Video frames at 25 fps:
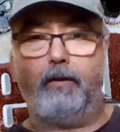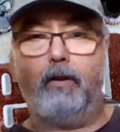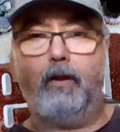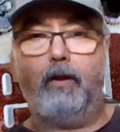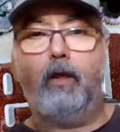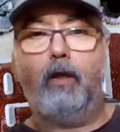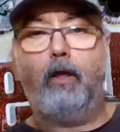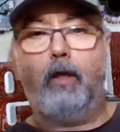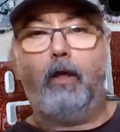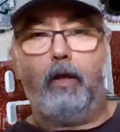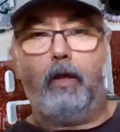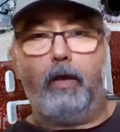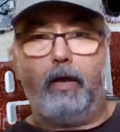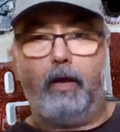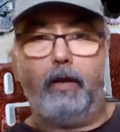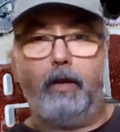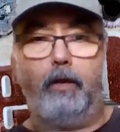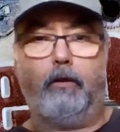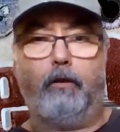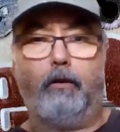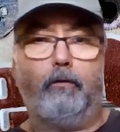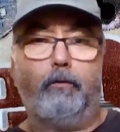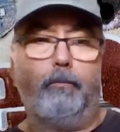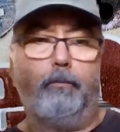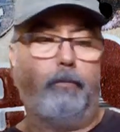and it
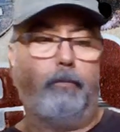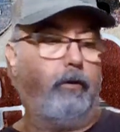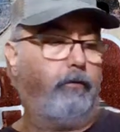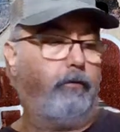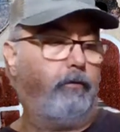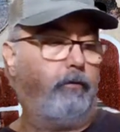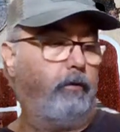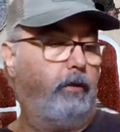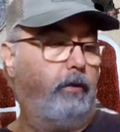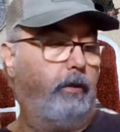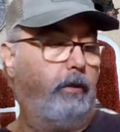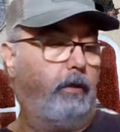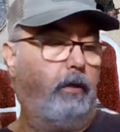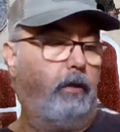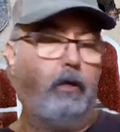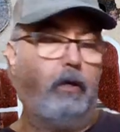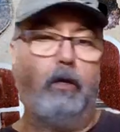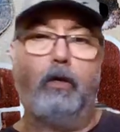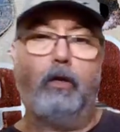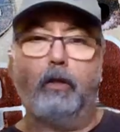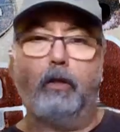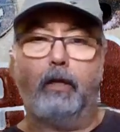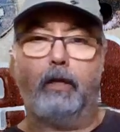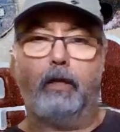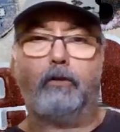basically lets
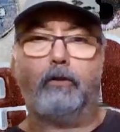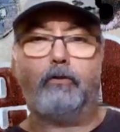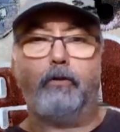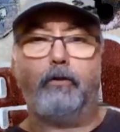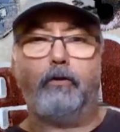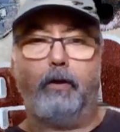the